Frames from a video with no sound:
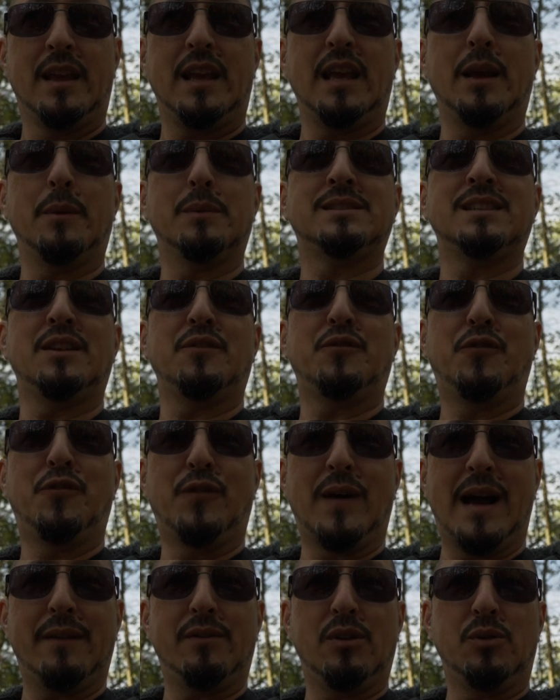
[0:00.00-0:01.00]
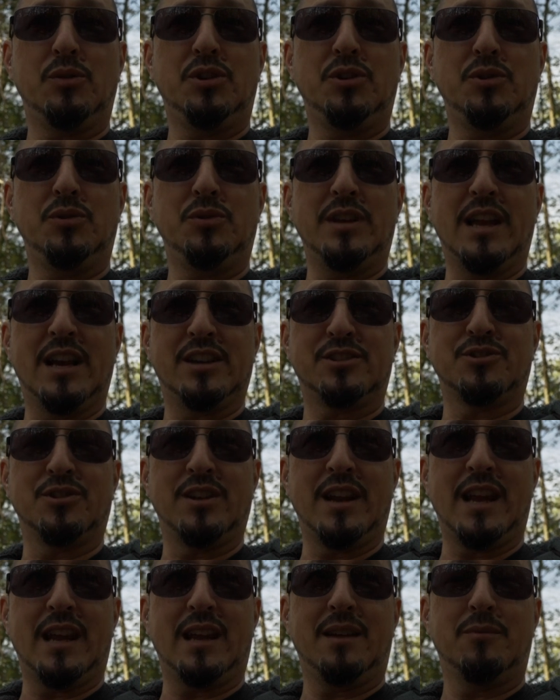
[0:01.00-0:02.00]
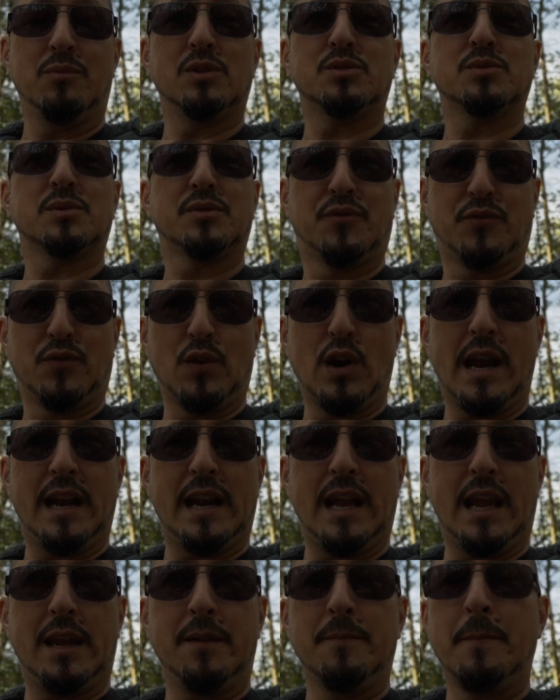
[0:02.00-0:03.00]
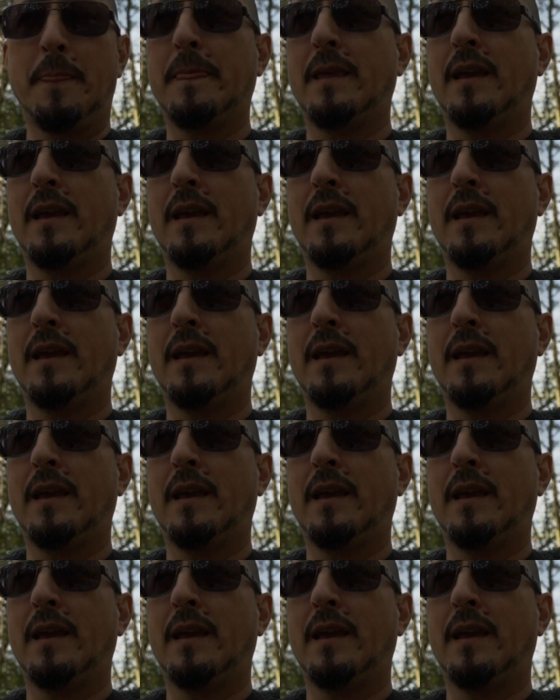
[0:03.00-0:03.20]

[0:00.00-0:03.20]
it was at 5.02 yesterday, which was Friday,